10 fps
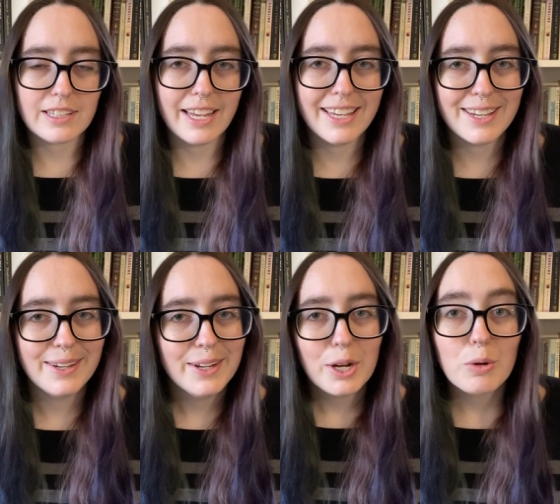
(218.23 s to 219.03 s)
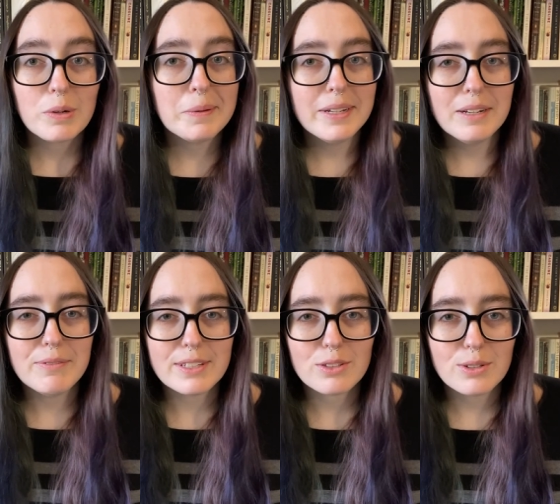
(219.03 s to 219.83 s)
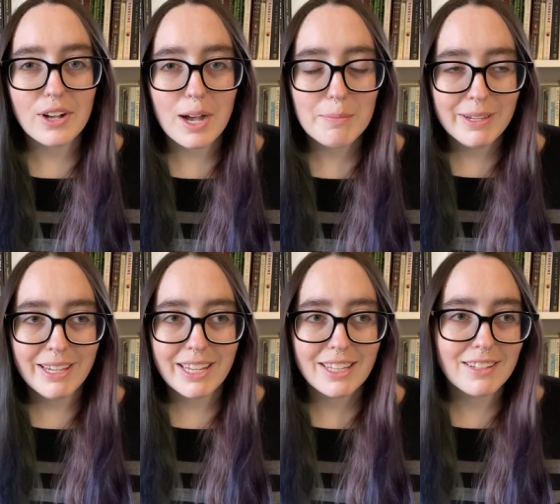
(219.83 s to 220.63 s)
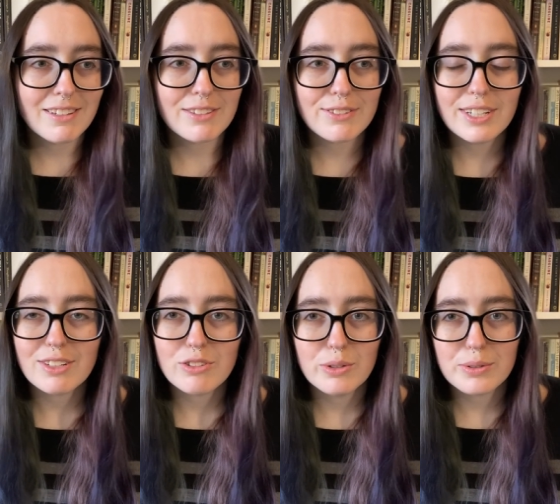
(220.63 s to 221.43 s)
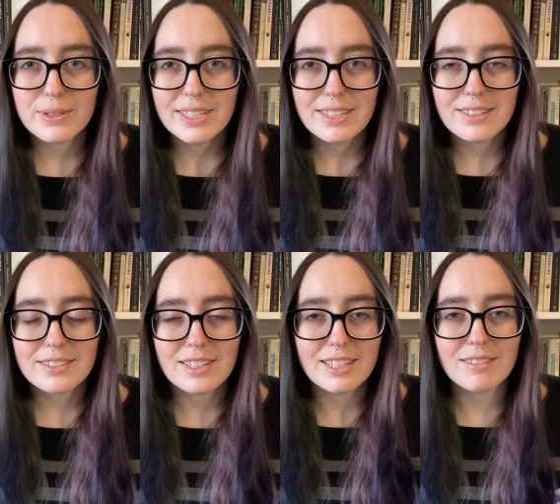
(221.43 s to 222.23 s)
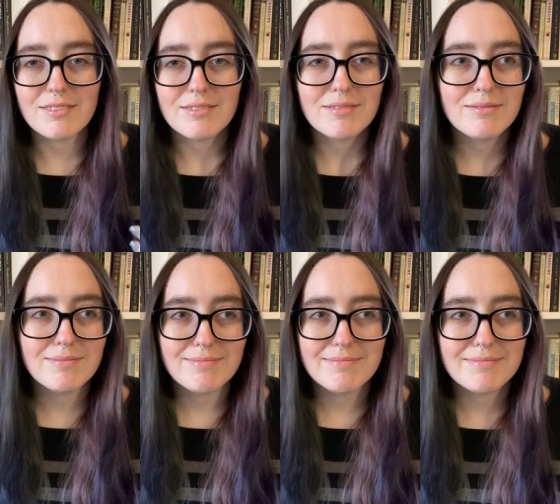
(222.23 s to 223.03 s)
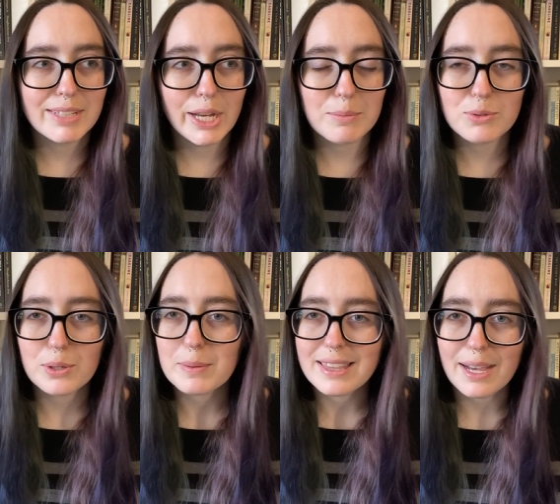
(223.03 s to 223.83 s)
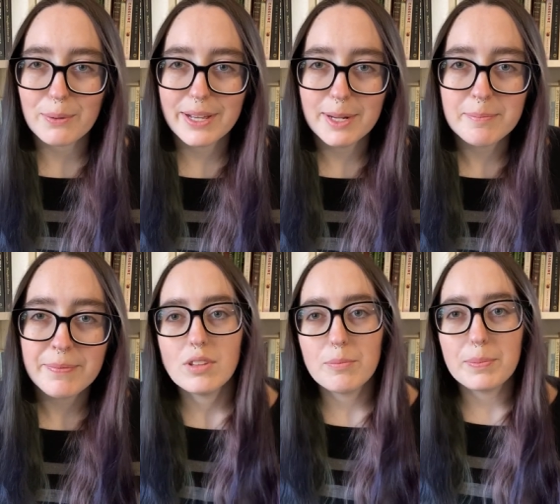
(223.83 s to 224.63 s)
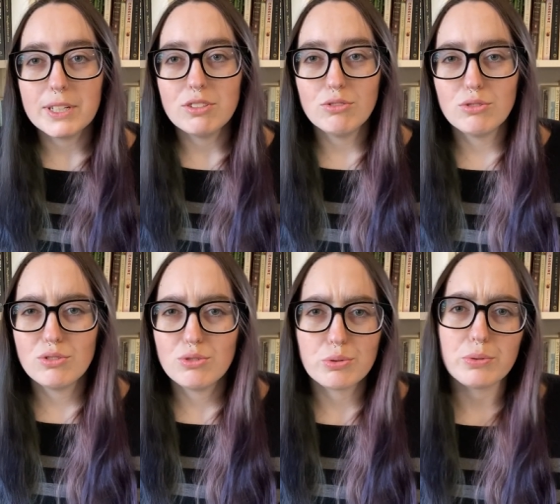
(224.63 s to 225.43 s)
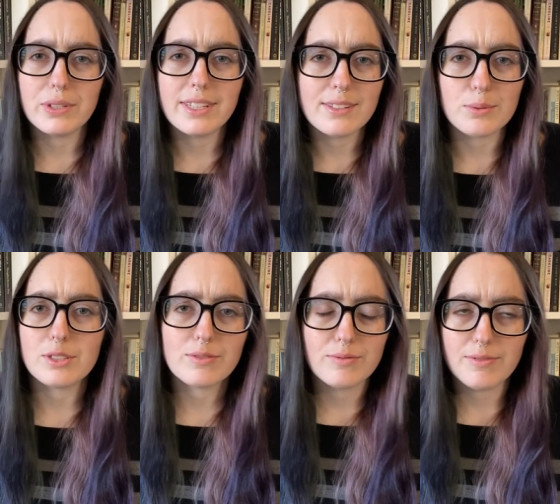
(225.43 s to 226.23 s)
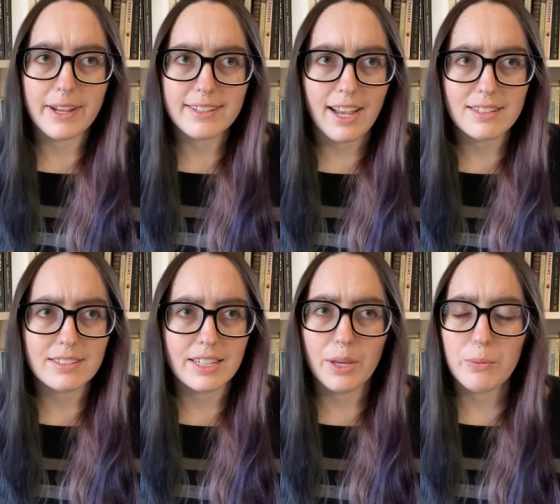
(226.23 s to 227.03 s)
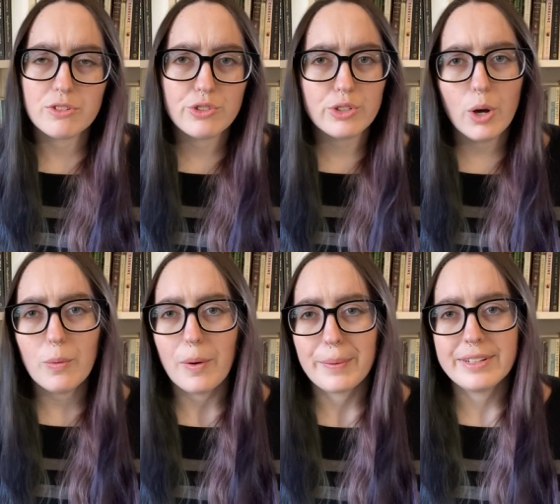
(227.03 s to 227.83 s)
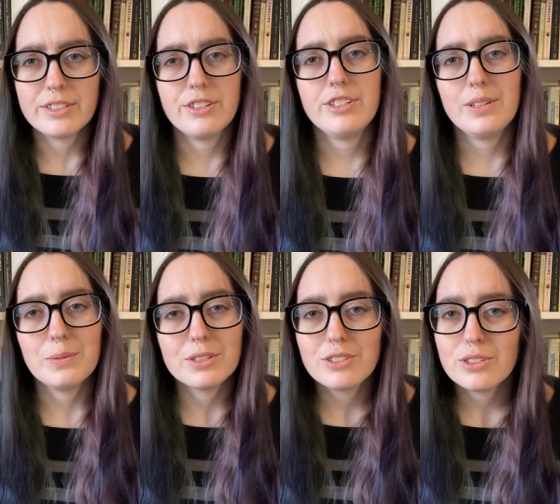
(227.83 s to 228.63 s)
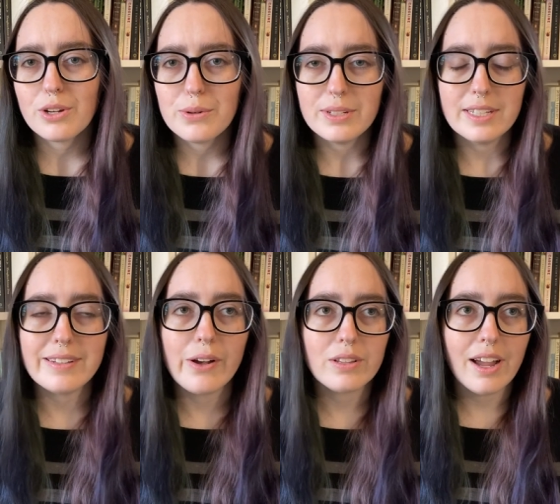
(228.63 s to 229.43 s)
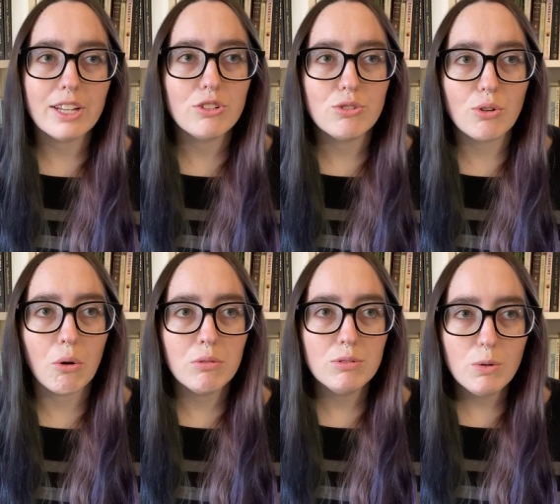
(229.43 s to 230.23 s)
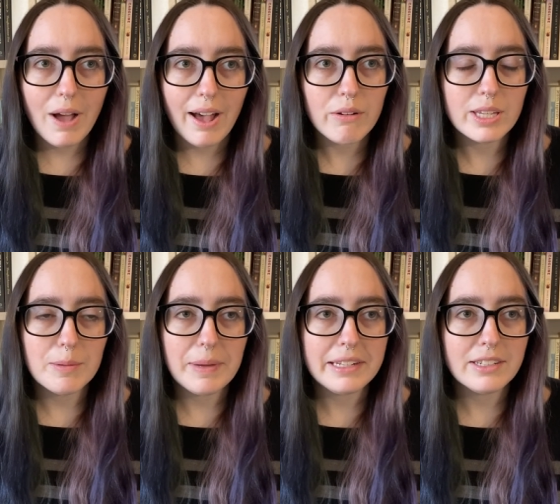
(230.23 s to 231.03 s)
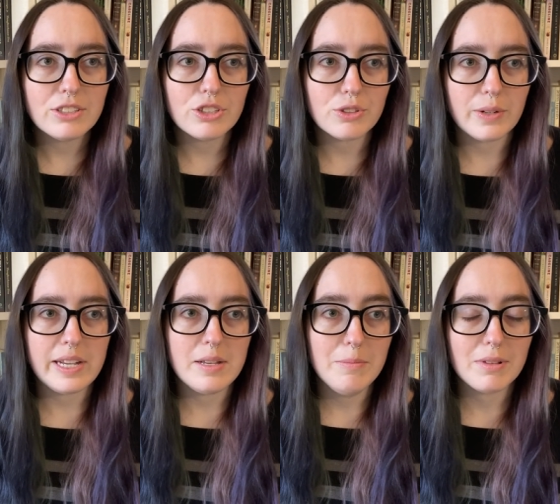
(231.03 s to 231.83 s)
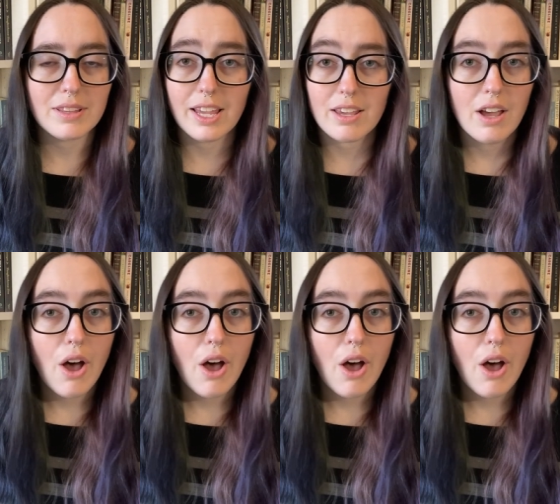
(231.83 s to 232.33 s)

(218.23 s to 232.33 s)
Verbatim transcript: like reread a physical copy in another like two or three years and absorb it that way. But truly this was fantastic it was so well researched it was so detailed i don't know how he managed to cram like